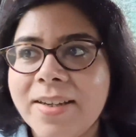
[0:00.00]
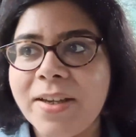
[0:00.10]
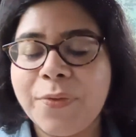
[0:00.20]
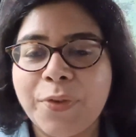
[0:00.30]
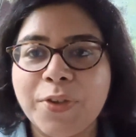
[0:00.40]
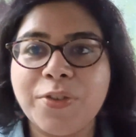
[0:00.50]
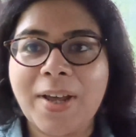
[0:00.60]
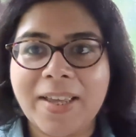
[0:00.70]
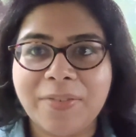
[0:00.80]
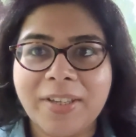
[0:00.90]
if you're
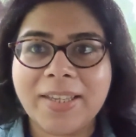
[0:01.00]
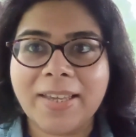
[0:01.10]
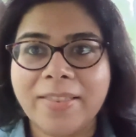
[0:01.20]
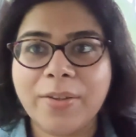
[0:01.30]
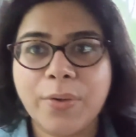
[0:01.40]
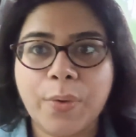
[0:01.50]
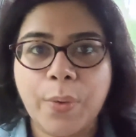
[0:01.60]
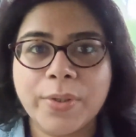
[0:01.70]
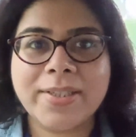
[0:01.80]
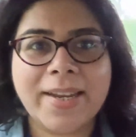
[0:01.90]
driving in the
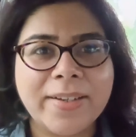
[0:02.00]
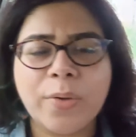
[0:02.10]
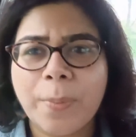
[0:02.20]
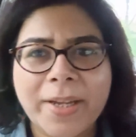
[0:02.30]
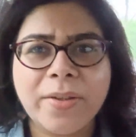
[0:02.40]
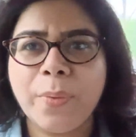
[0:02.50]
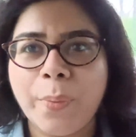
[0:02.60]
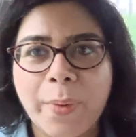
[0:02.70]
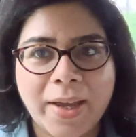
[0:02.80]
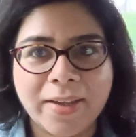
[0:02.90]
roads, like no matter
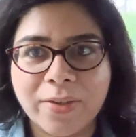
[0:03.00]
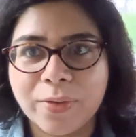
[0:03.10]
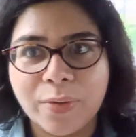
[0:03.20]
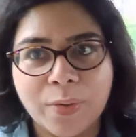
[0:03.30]
where